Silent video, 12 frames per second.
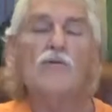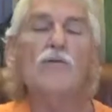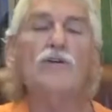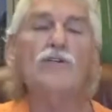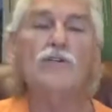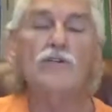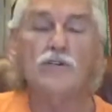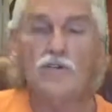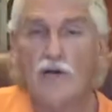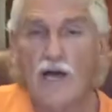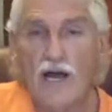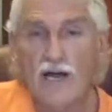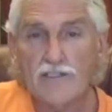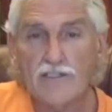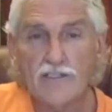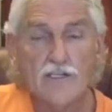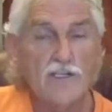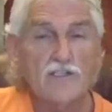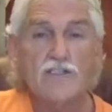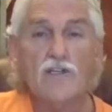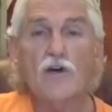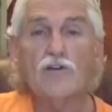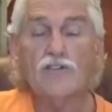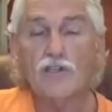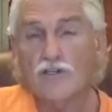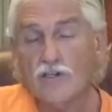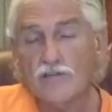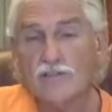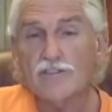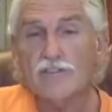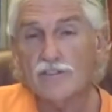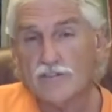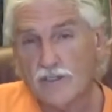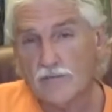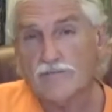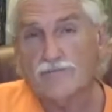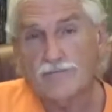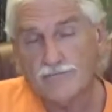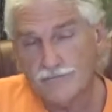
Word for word: When you crash, so is your nervous system.